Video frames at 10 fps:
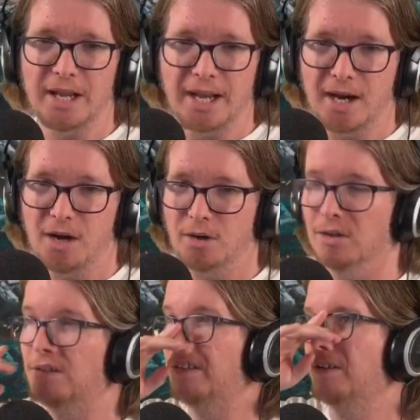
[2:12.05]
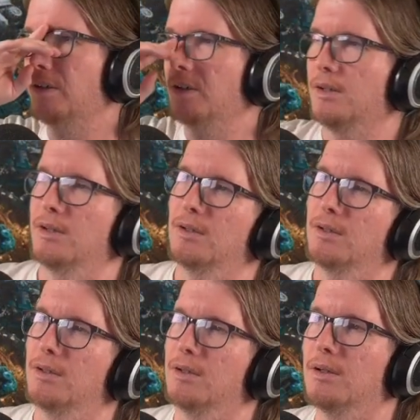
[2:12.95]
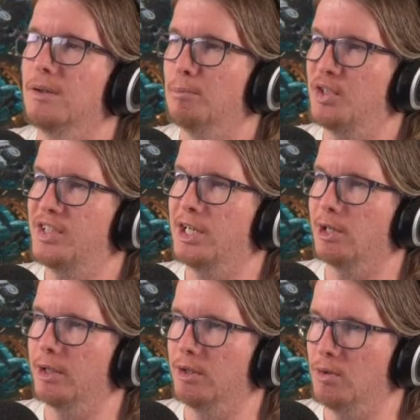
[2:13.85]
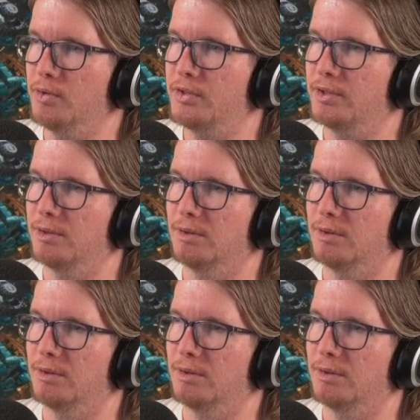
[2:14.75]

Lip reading: our materials